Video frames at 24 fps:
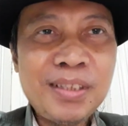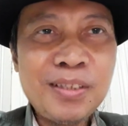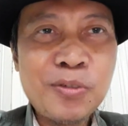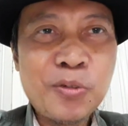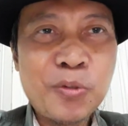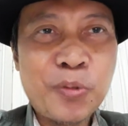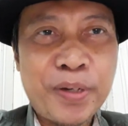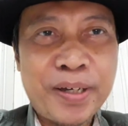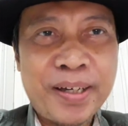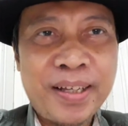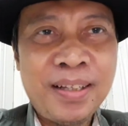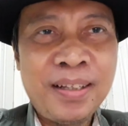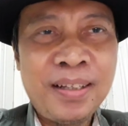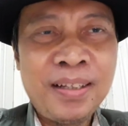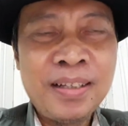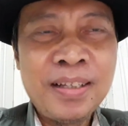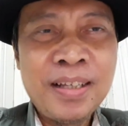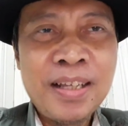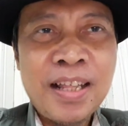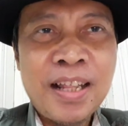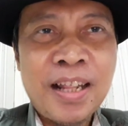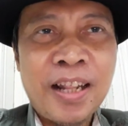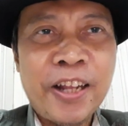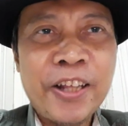Well,
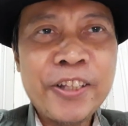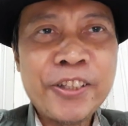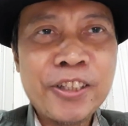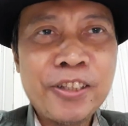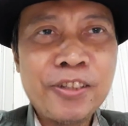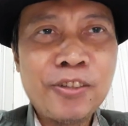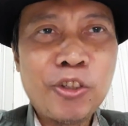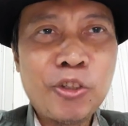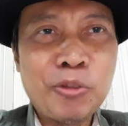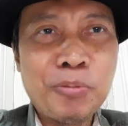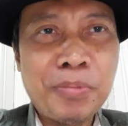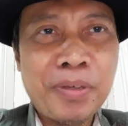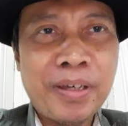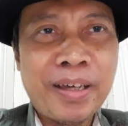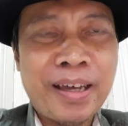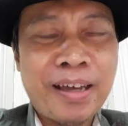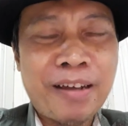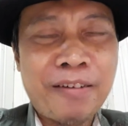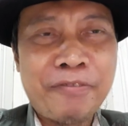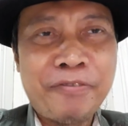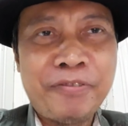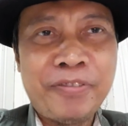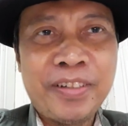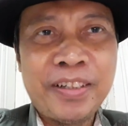listen to me
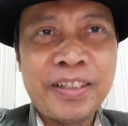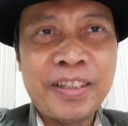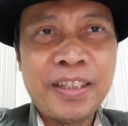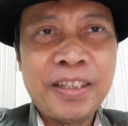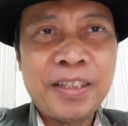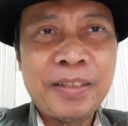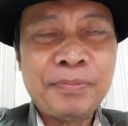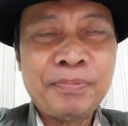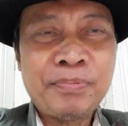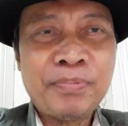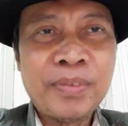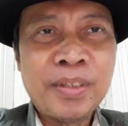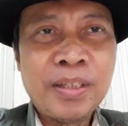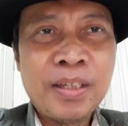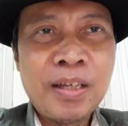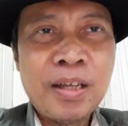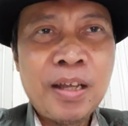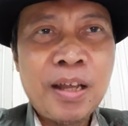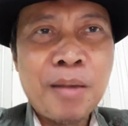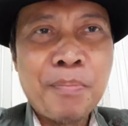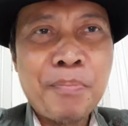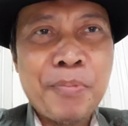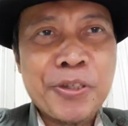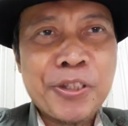carefully.
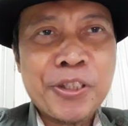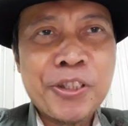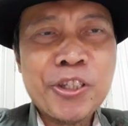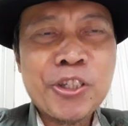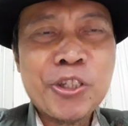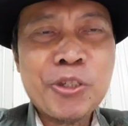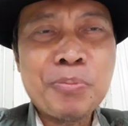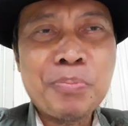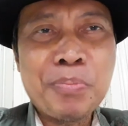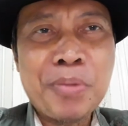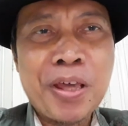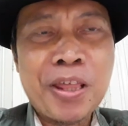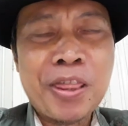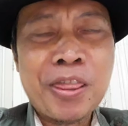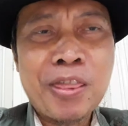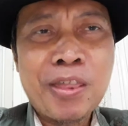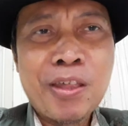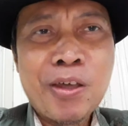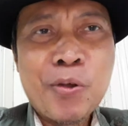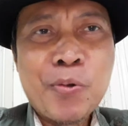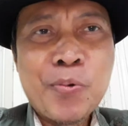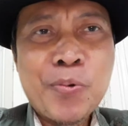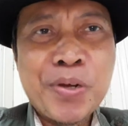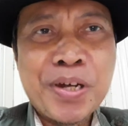Mr. Smith
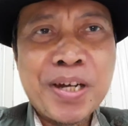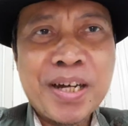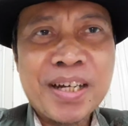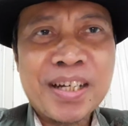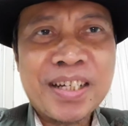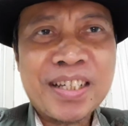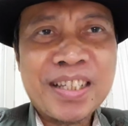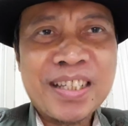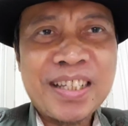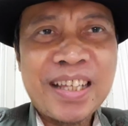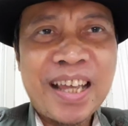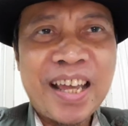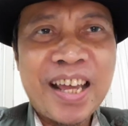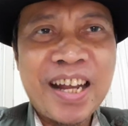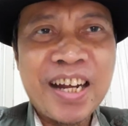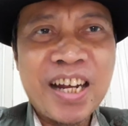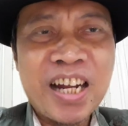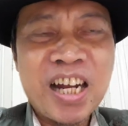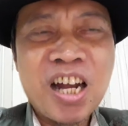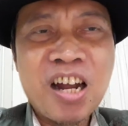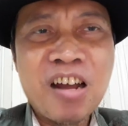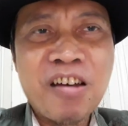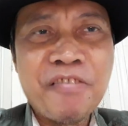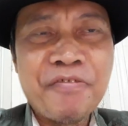works in
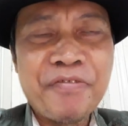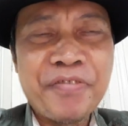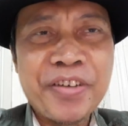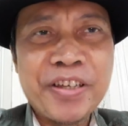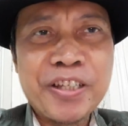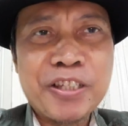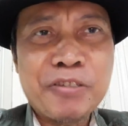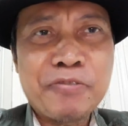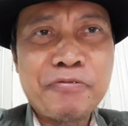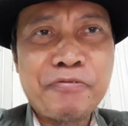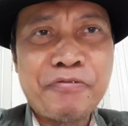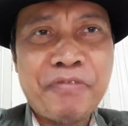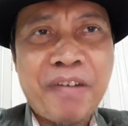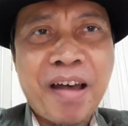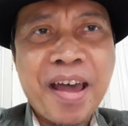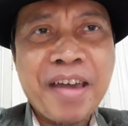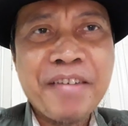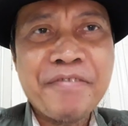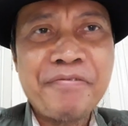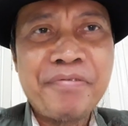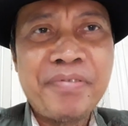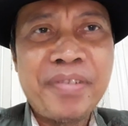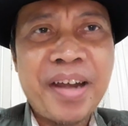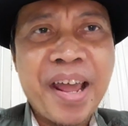an office
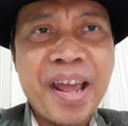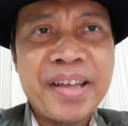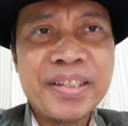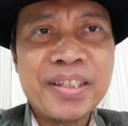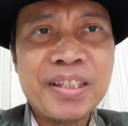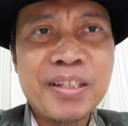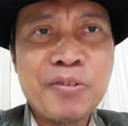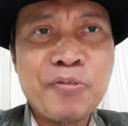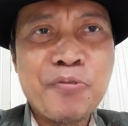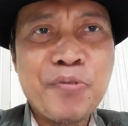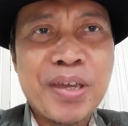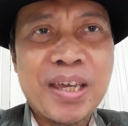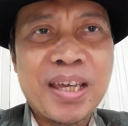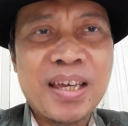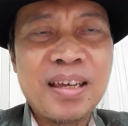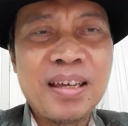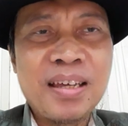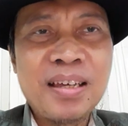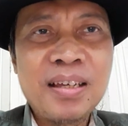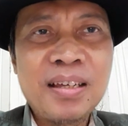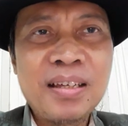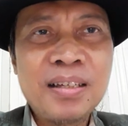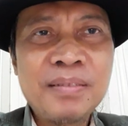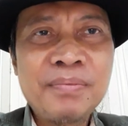five days a week.
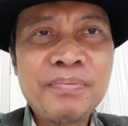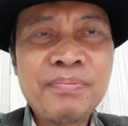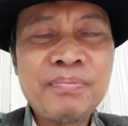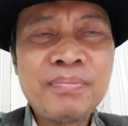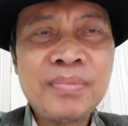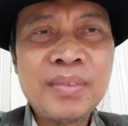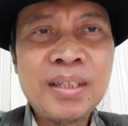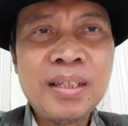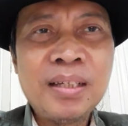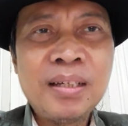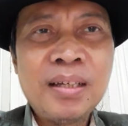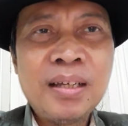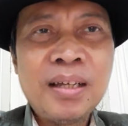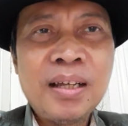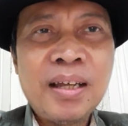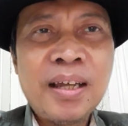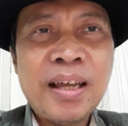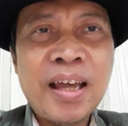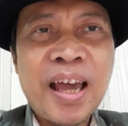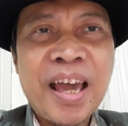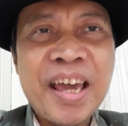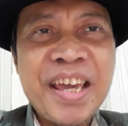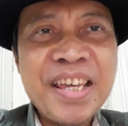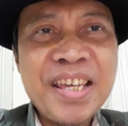
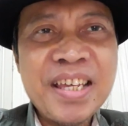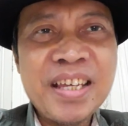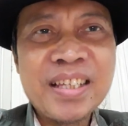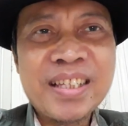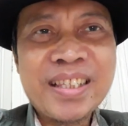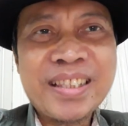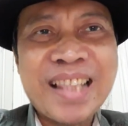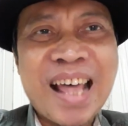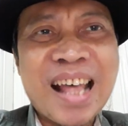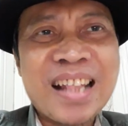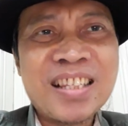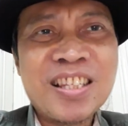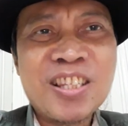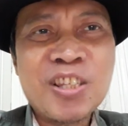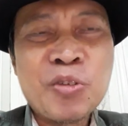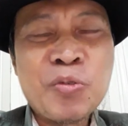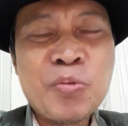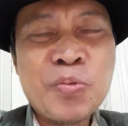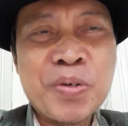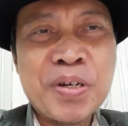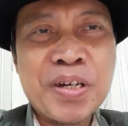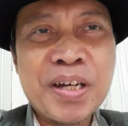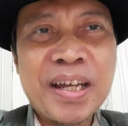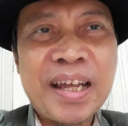He starts
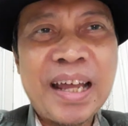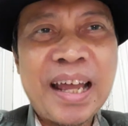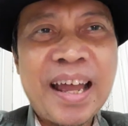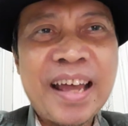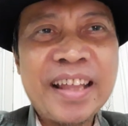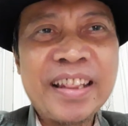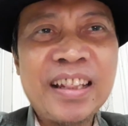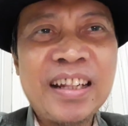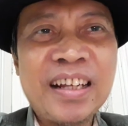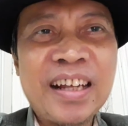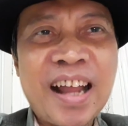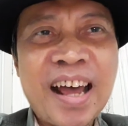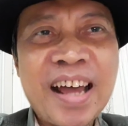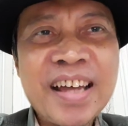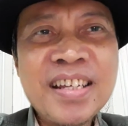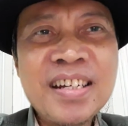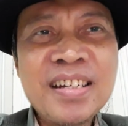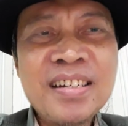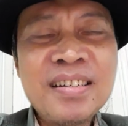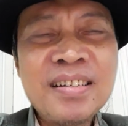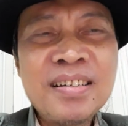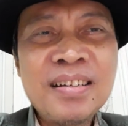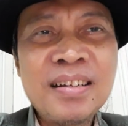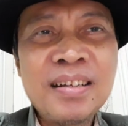work at
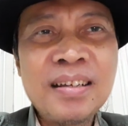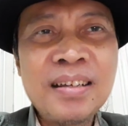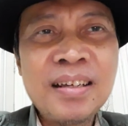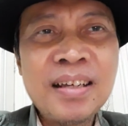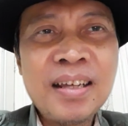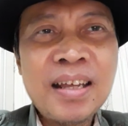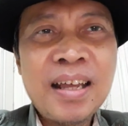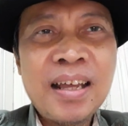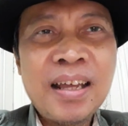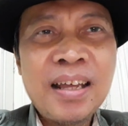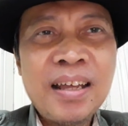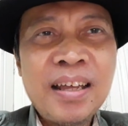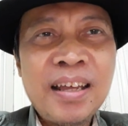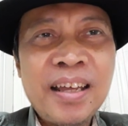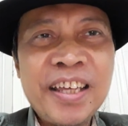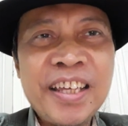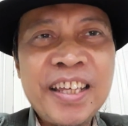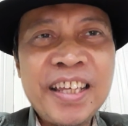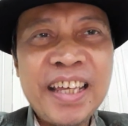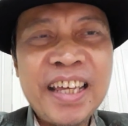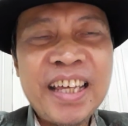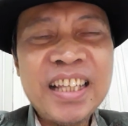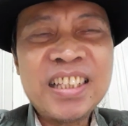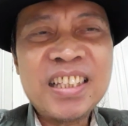9,
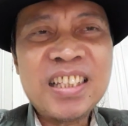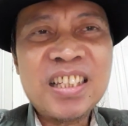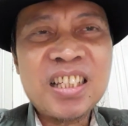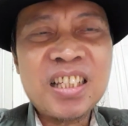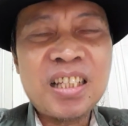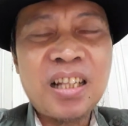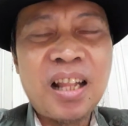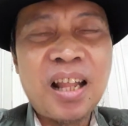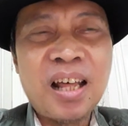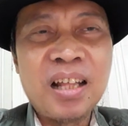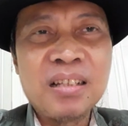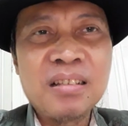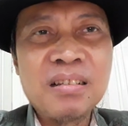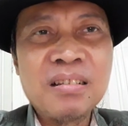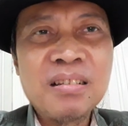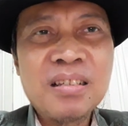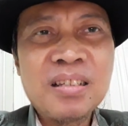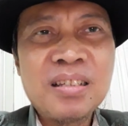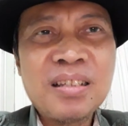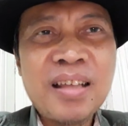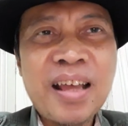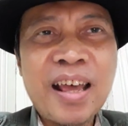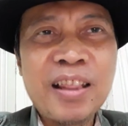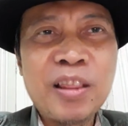he eats
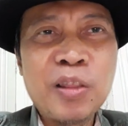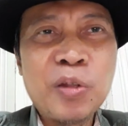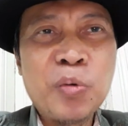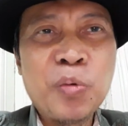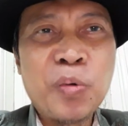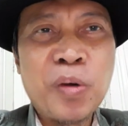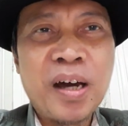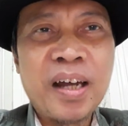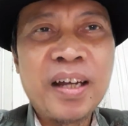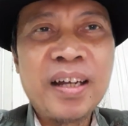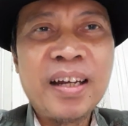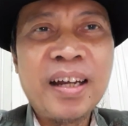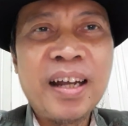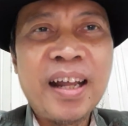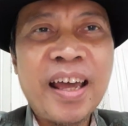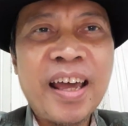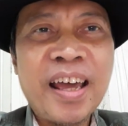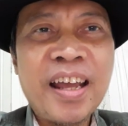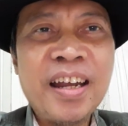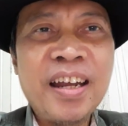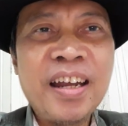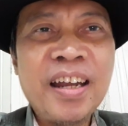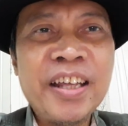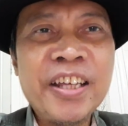lunch at 1,
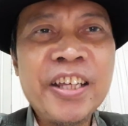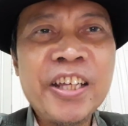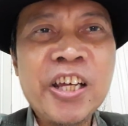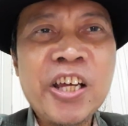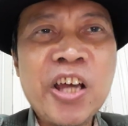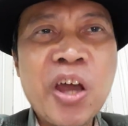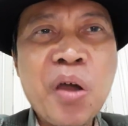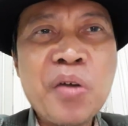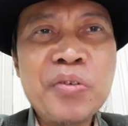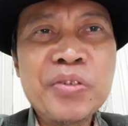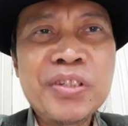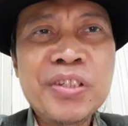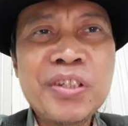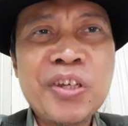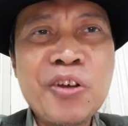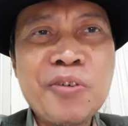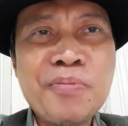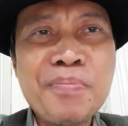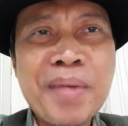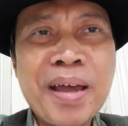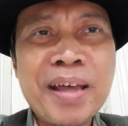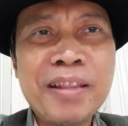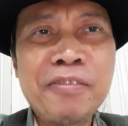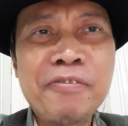and he goes
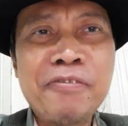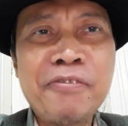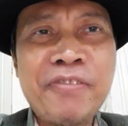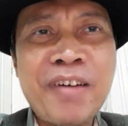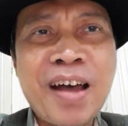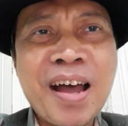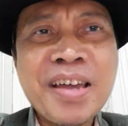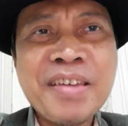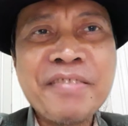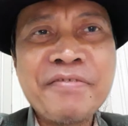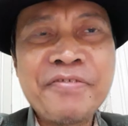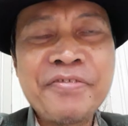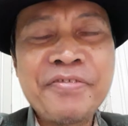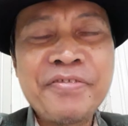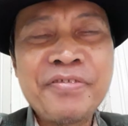home at 5.